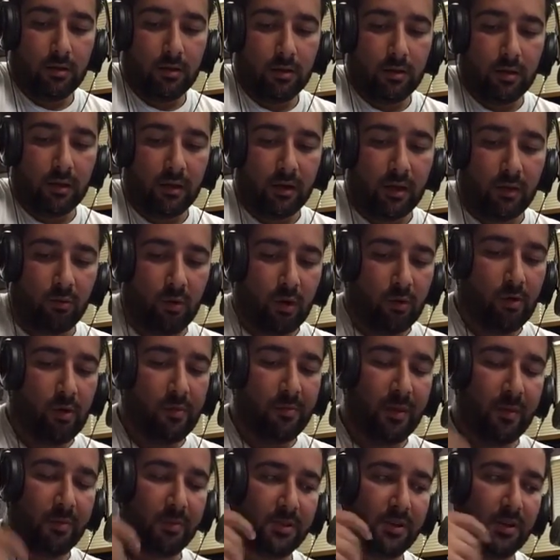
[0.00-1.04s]
I want
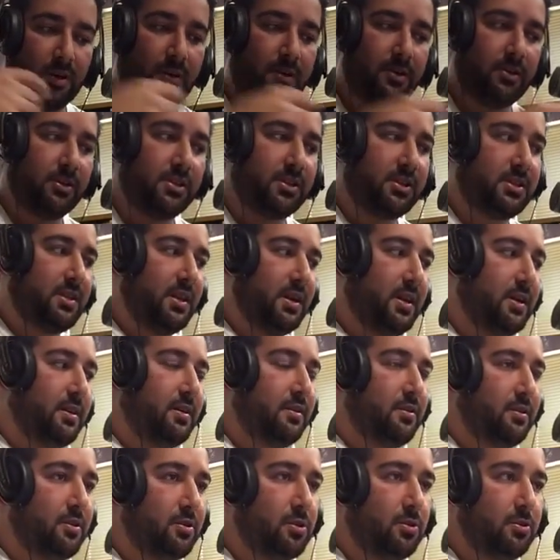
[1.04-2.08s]
people to understand
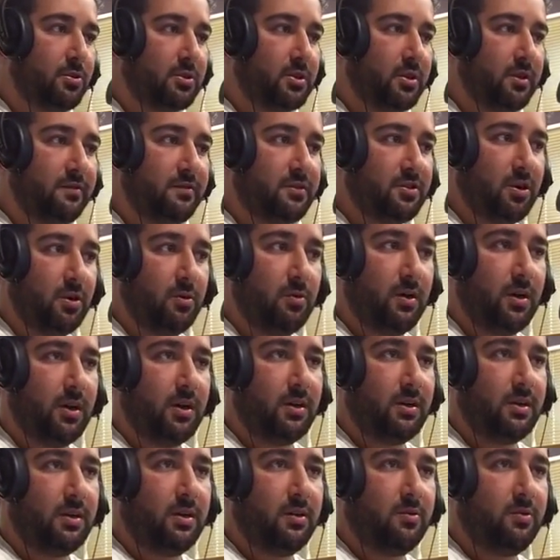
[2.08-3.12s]
the goals of Zowa.
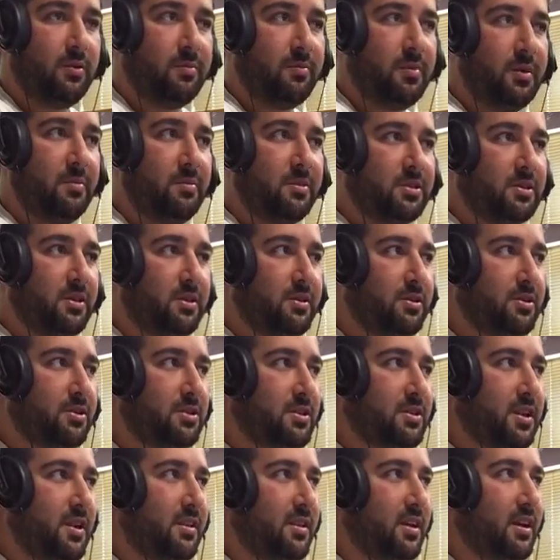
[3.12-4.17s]
I want people to
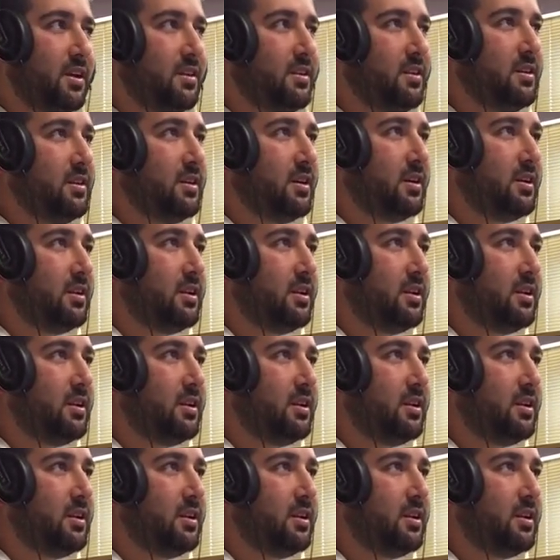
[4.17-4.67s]
understand that when